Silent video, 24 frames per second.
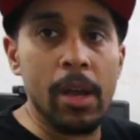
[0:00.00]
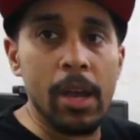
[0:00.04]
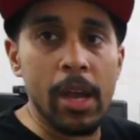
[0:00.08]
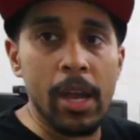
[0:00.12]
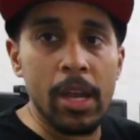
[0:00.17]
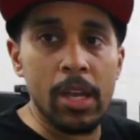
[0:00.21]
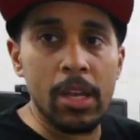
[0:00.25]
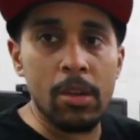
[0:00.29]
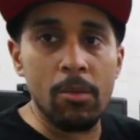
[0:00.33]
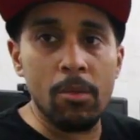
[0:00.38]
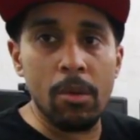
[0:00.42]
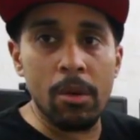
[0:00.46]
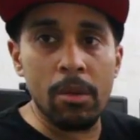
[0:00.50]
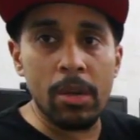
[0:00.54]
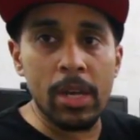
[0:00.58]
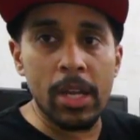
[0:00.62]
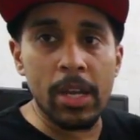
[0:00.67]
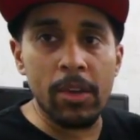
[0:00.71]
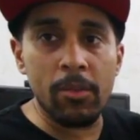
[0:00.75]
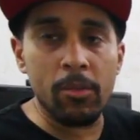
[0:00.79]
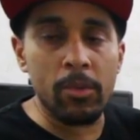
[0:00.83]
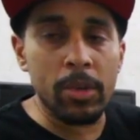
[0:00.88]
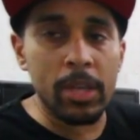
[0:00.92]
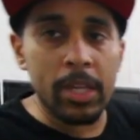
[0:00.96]
and you won't
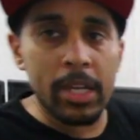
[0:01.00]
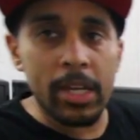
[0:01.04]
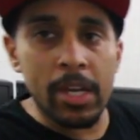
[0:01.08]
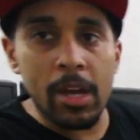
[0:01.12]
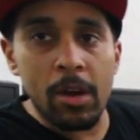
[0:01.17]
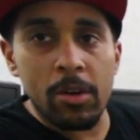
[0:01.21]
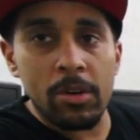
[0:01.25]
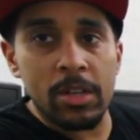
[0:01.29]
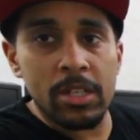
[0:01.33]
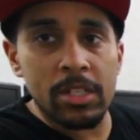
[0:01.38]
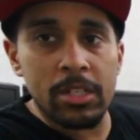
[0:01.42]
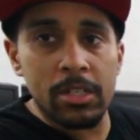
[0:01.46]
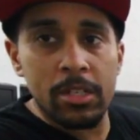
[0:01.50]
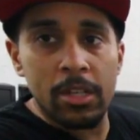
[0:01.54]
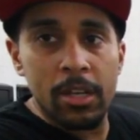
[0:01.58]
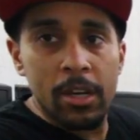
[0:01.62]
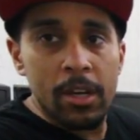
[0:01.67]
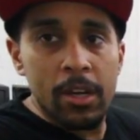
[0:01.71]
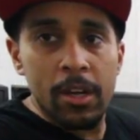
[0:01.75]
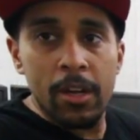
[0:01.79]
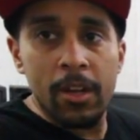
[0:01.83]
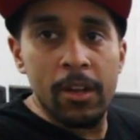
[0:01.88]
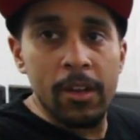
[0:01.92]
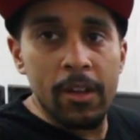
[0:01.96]
even really notice
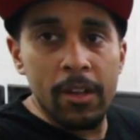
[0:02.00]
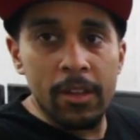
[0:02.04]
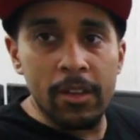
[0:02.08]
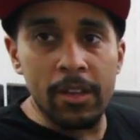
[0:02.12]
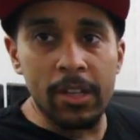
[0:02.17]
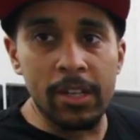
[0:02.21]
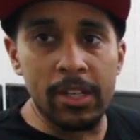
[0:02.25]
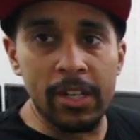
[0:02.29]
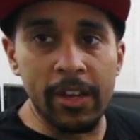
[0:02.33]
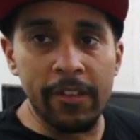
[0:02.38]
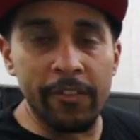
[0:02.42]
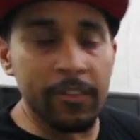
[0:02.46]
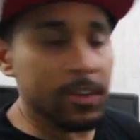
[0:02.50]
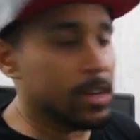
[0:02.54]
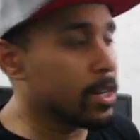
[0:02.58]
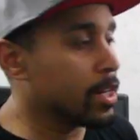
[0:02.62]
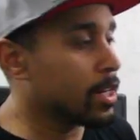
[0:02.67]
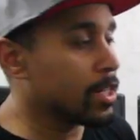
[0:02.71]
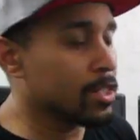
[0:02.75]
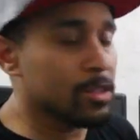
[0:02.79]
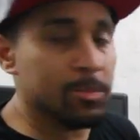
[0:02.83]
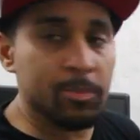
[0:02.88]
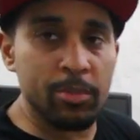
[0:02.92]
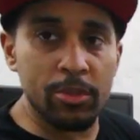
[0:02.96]
the difference. It
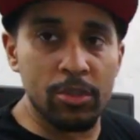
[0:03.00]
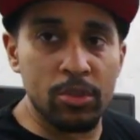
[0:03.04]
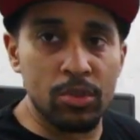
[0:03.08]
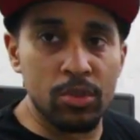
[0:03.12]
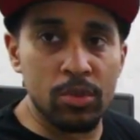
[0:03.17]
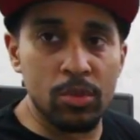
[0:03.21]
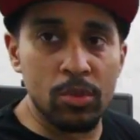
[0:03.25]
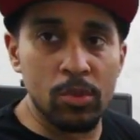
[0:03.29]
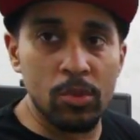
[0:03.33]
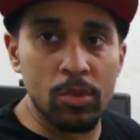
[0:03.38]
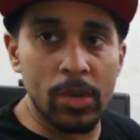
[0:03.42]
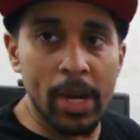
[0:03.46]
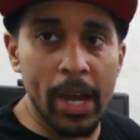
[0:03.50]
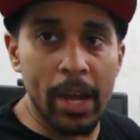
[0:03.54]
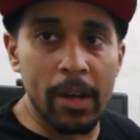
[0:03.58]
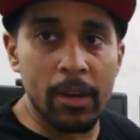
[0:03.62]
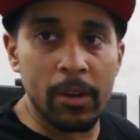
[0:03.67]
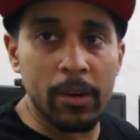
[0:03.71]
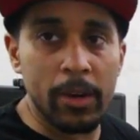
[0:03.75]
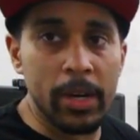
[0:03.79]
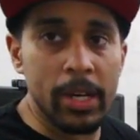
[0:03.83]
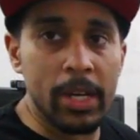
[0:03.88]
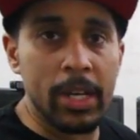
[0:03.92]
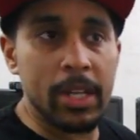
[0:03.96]
doesn't protrude out
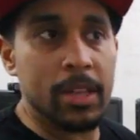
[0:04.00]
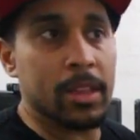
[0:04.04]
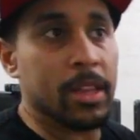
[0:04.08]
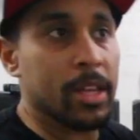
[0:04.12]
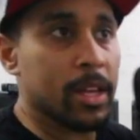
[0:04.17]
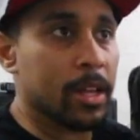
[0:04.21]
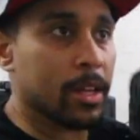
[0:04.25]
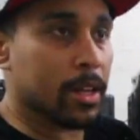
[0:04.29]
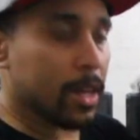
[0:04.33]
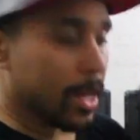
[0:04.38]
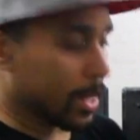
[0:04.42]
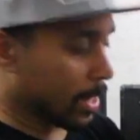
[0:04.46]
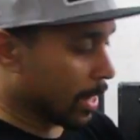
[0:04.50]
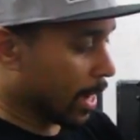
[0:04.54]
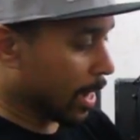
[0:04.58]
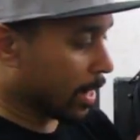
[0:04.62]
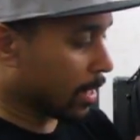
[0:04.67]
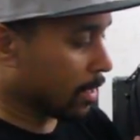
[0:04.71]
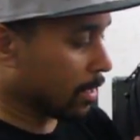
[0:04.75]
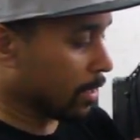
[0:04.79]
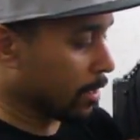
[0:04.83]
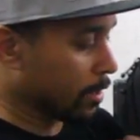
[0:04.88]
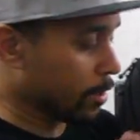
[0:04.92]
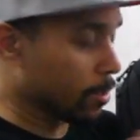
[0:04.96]
or anything. Like I can